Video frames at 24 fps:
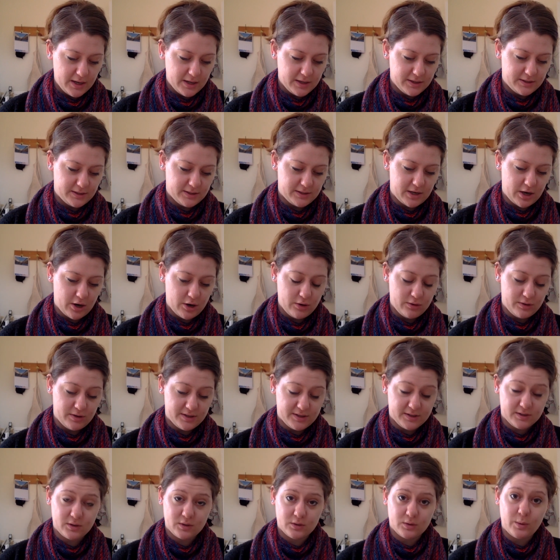So the
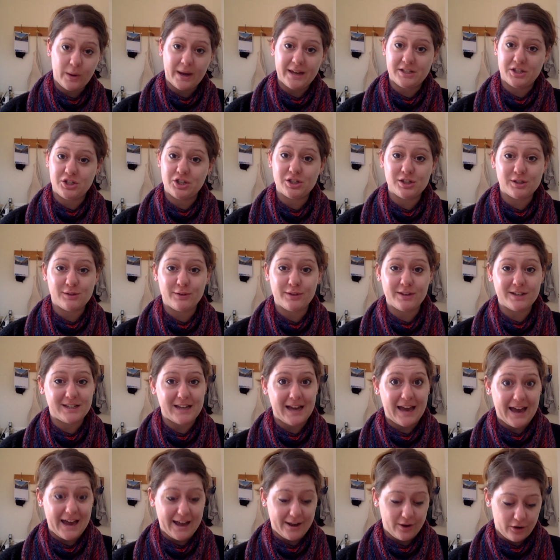questions for the
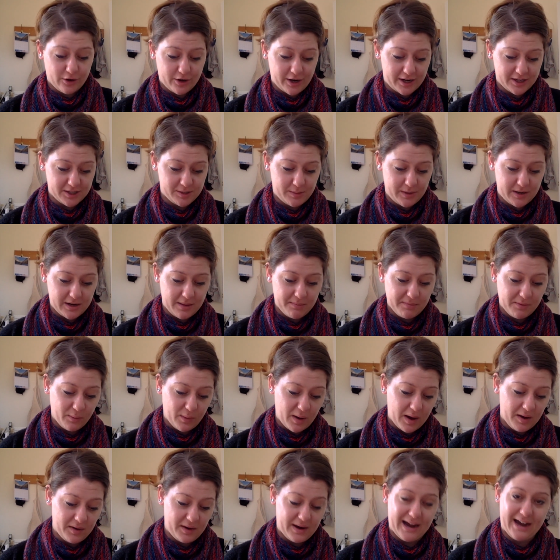tag are going to be number
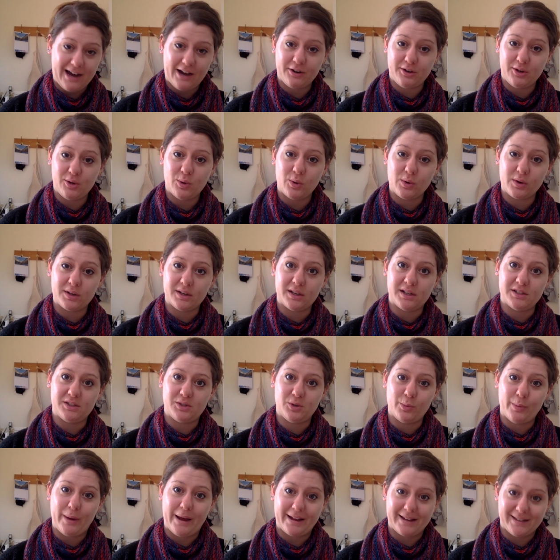one, how do you organize
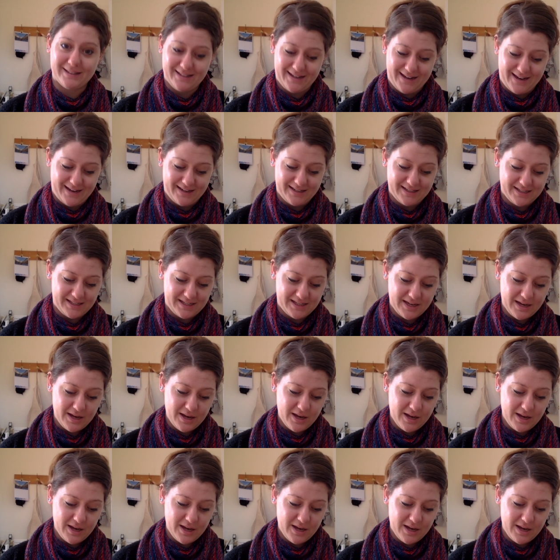your magazines?